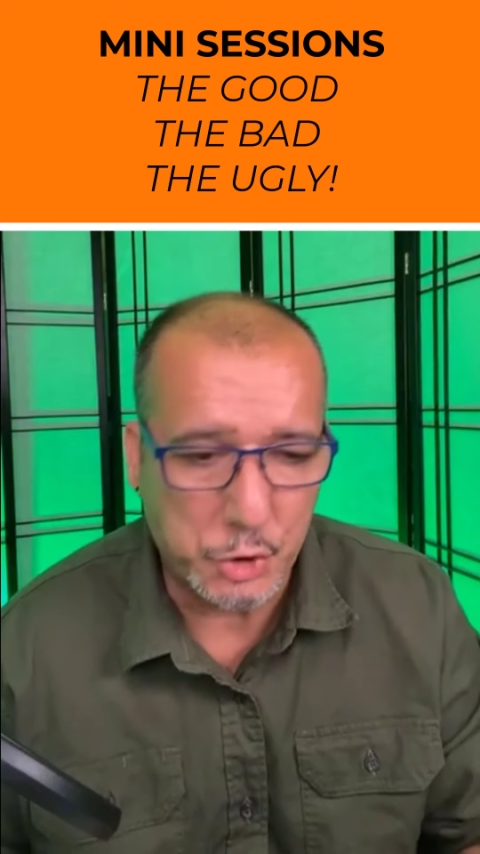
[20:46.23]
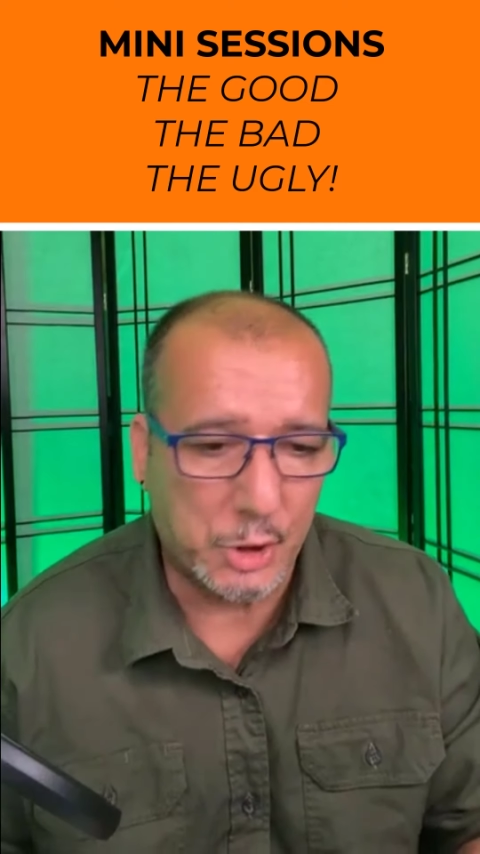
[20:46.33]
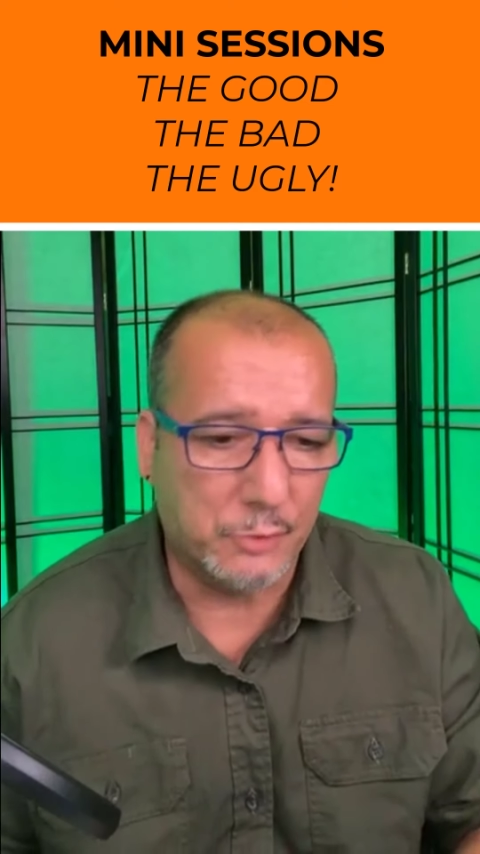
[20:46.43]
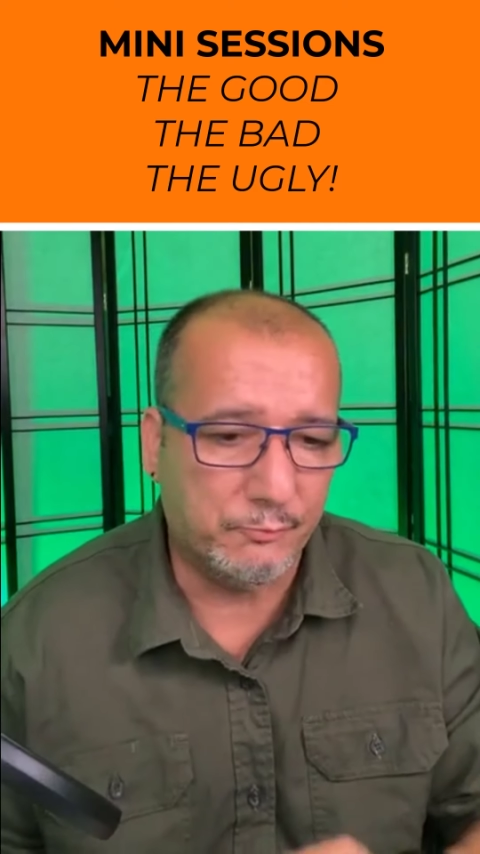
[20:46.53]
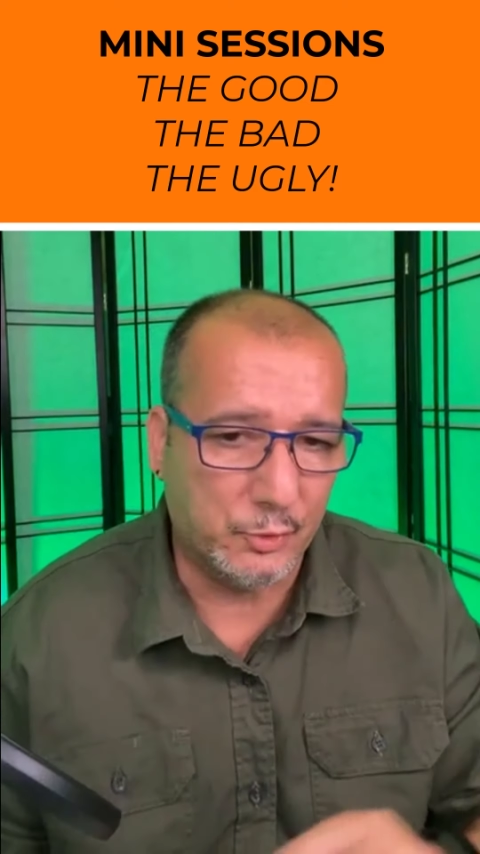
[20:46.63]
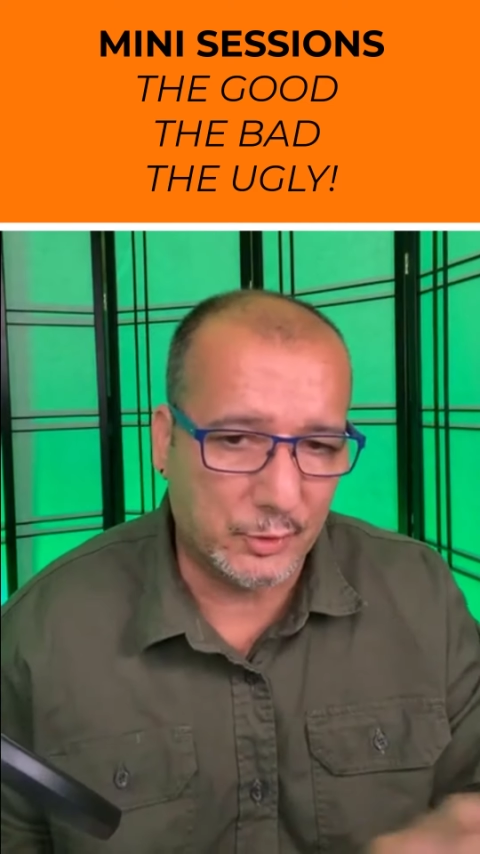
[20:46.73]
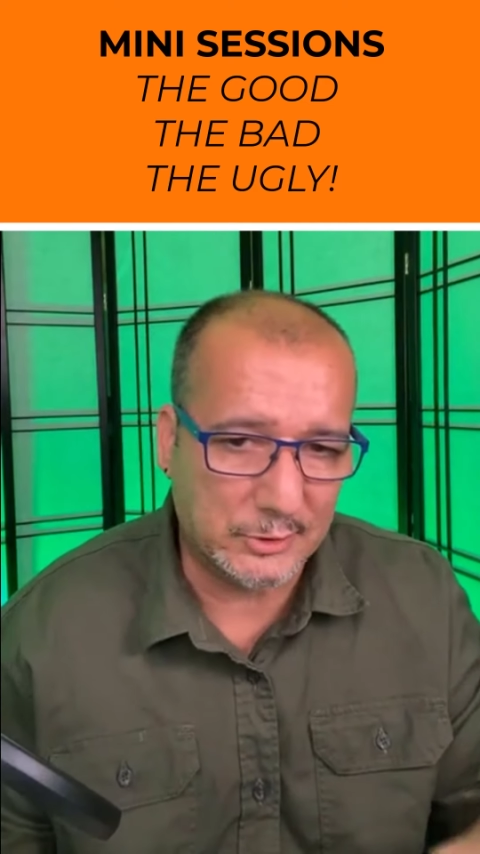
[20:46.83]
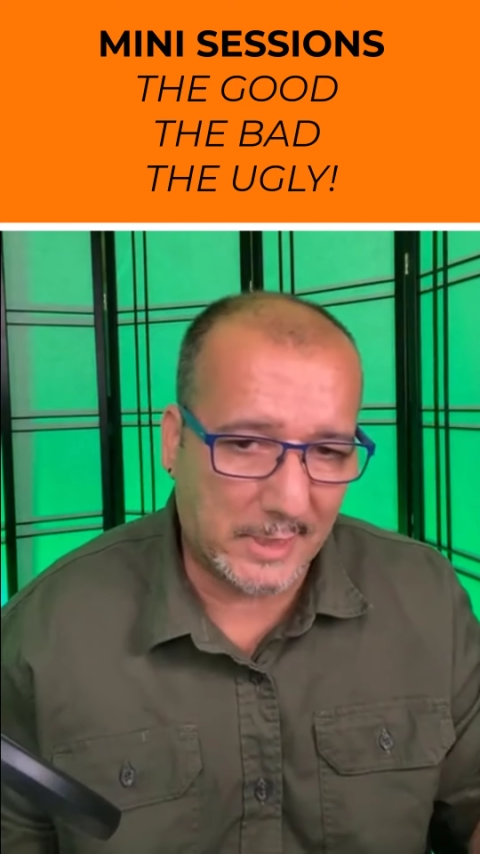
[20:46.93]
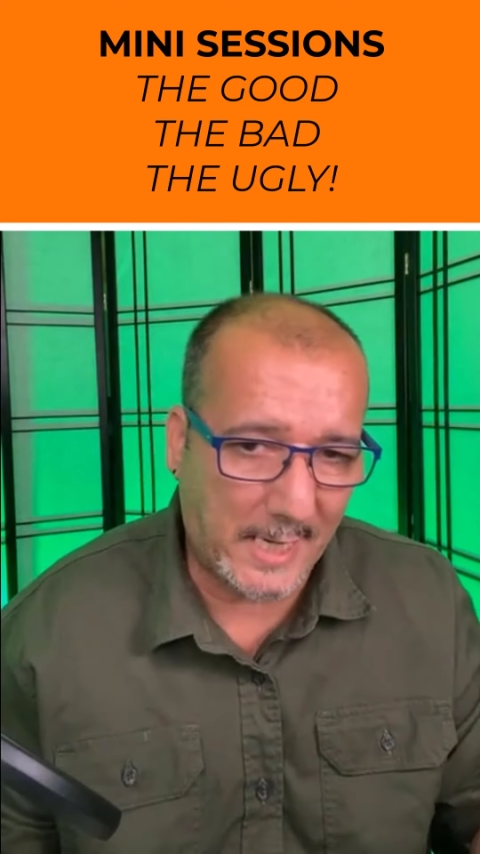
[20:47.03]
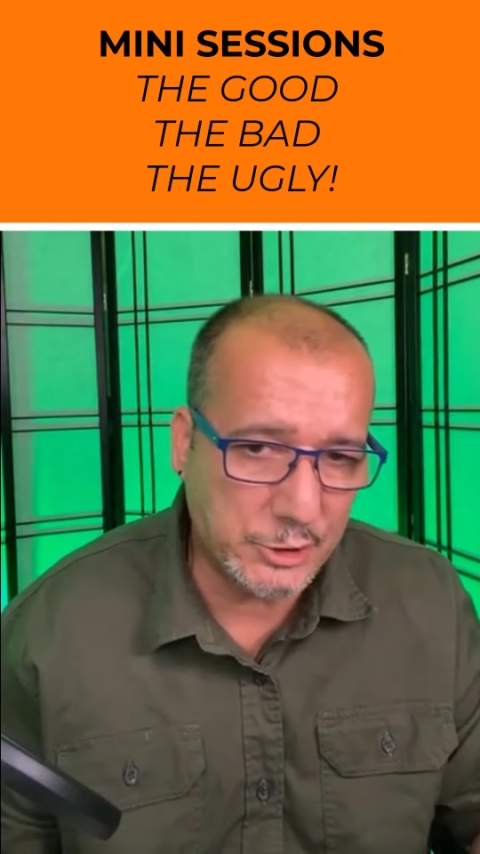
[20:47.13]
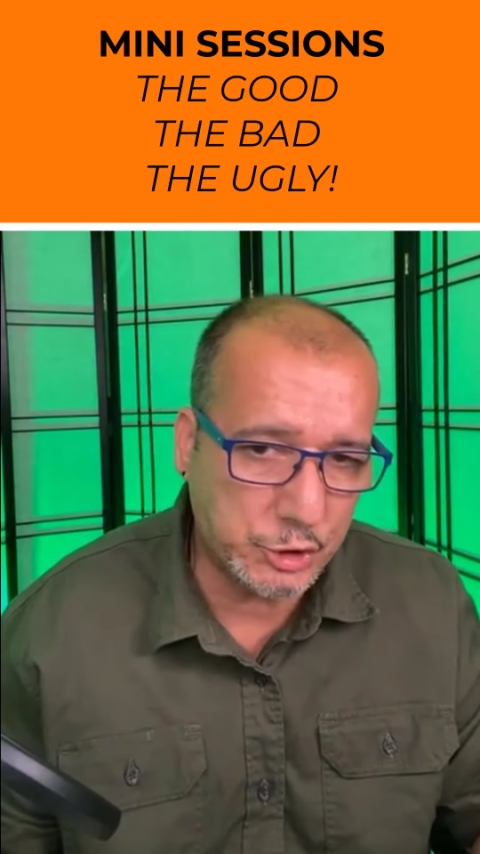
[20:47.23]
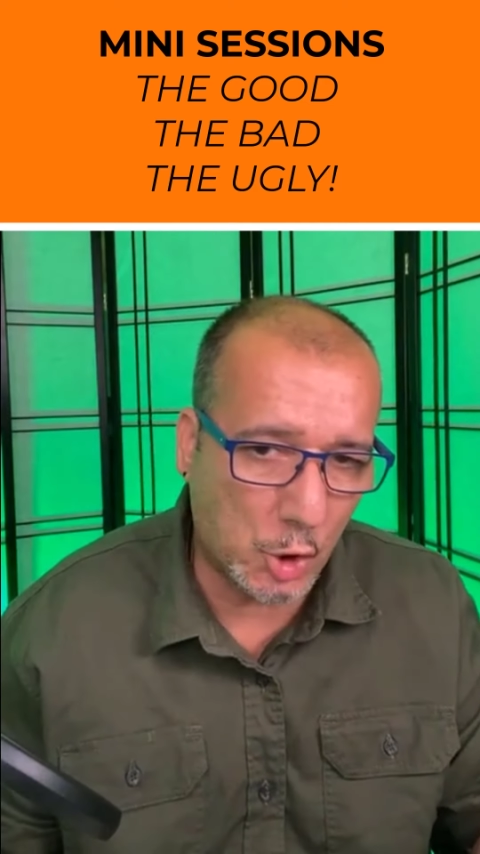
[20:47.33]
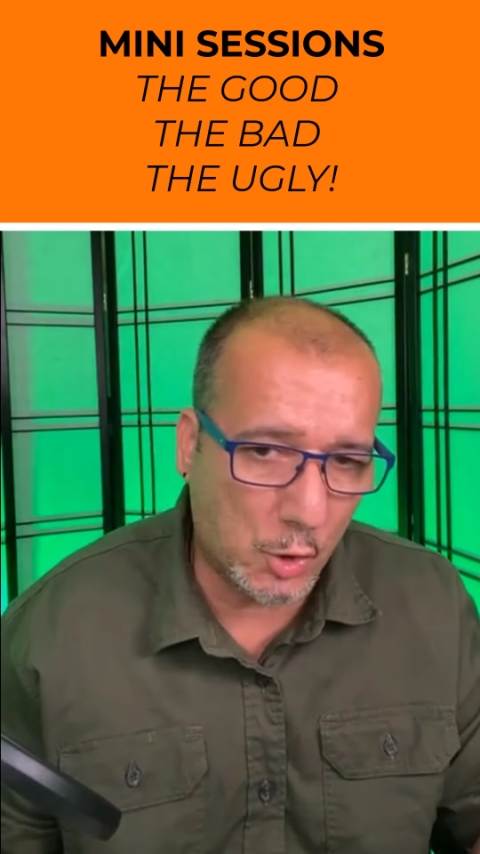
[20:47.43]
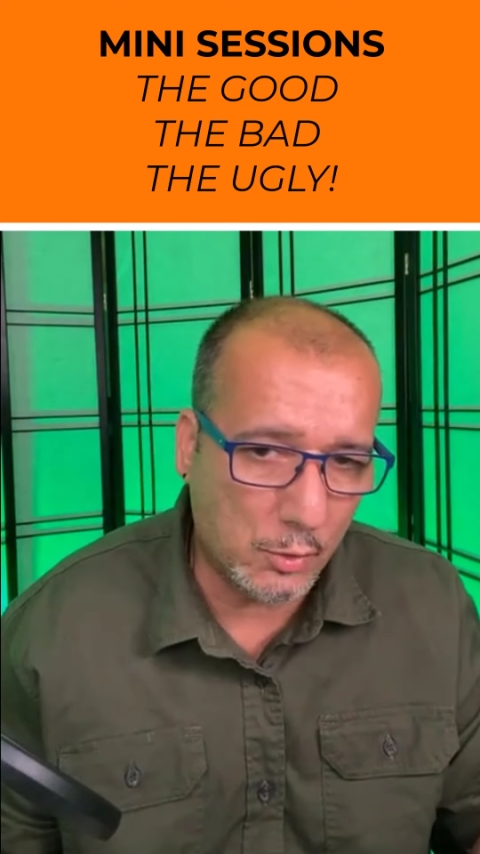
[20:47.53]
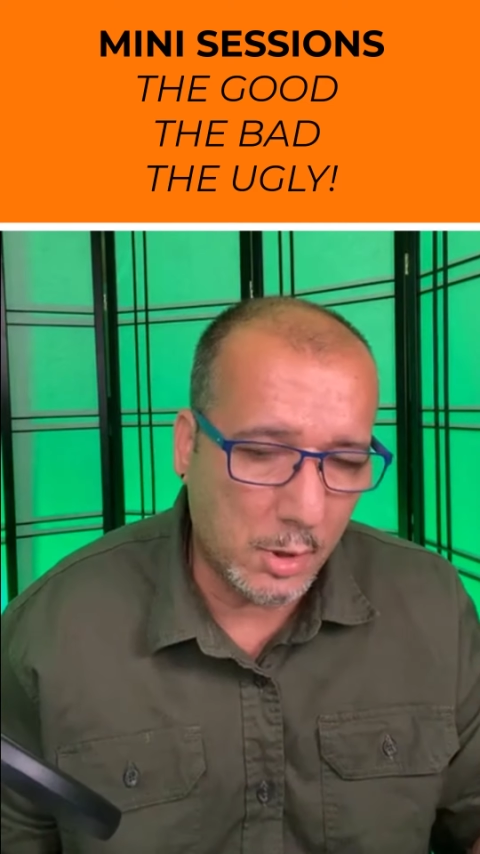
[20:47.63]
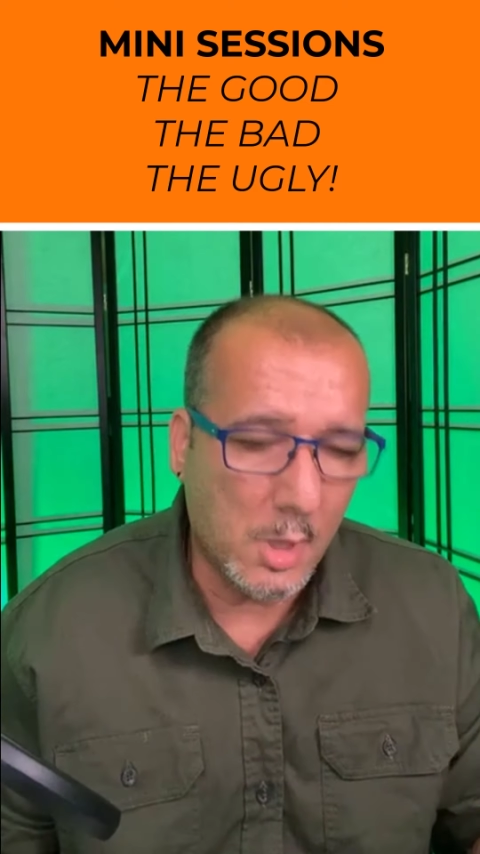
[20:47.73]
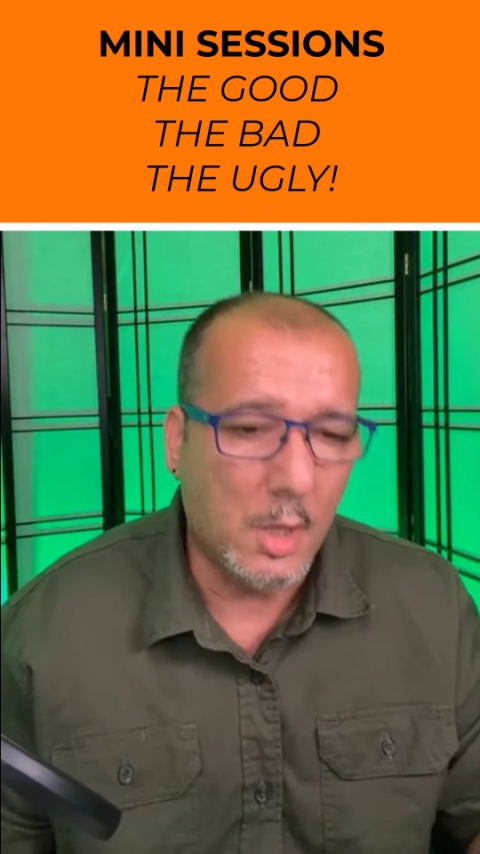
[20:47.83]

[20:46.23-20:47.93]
You're going to build a slideshow,